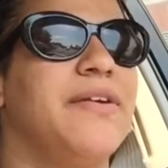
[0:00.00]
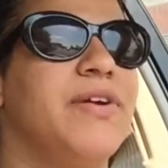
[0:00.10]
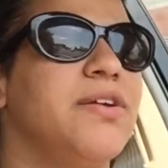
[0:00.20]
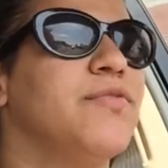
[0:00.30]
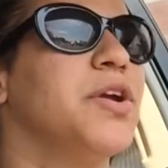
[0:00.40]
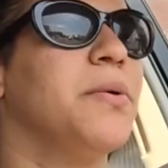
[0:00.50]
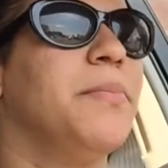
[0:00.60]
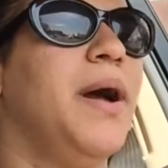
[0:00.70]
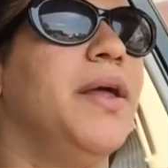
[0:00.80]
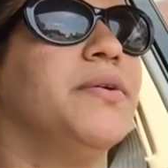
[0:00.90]
gave Avery her
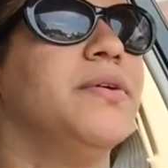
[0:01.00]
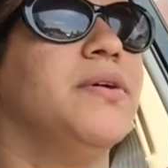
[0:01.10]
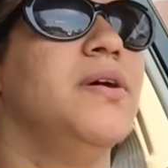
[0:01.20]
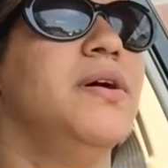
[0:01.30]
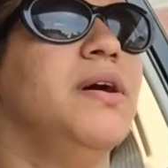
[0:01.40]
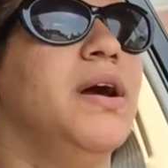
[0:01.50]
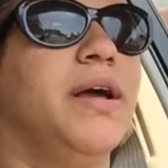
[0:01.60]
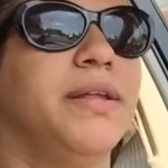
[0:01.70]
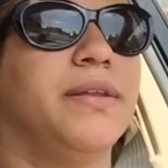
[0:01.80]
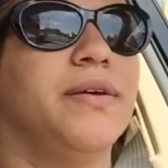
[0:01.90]
bottle
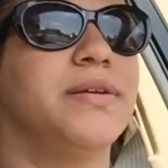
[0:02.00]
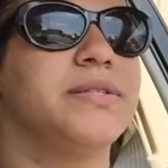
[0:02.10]
and